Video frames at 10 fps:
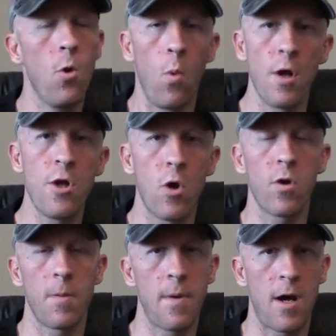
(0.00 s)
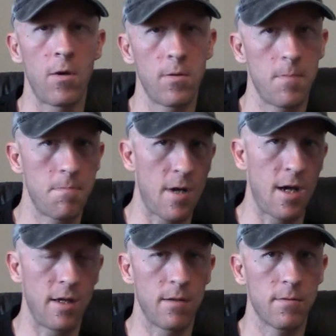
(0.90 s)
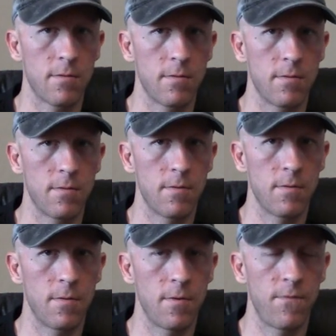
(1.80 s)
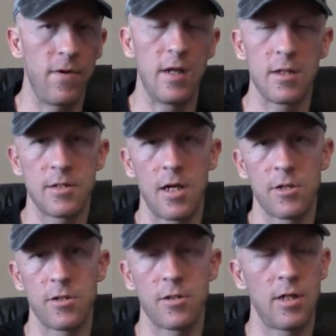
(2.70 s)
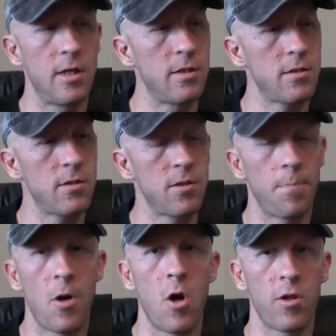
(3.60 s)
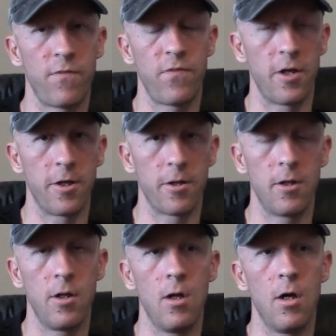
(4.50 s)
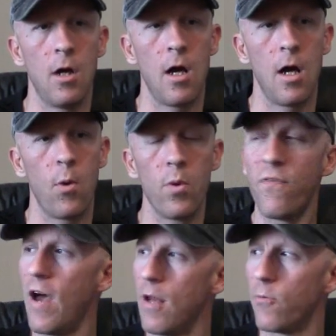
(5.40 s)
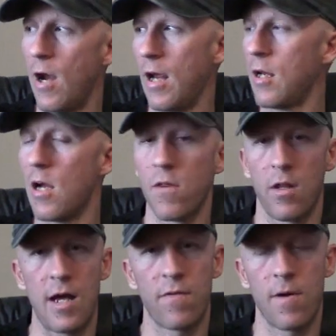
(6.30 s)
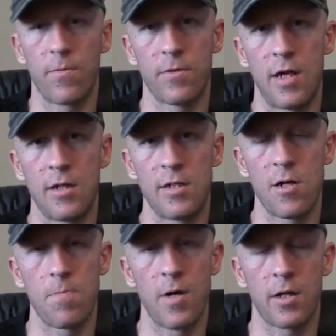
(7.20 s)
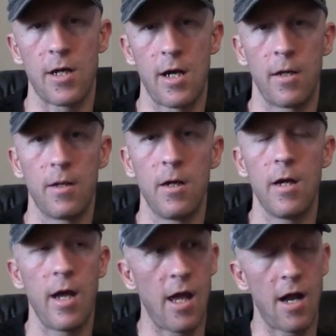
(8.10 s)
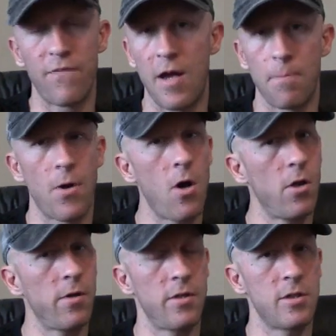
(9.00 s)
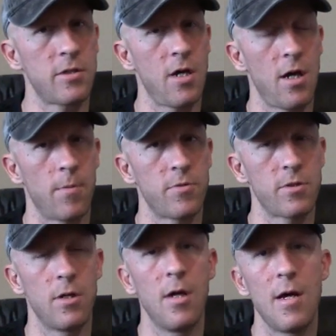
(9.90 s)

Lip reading: One note about my feeding stations is the pollen feeder. We've had rain here the last couple of days here in Buckeye, and I've had pollen in these tubs.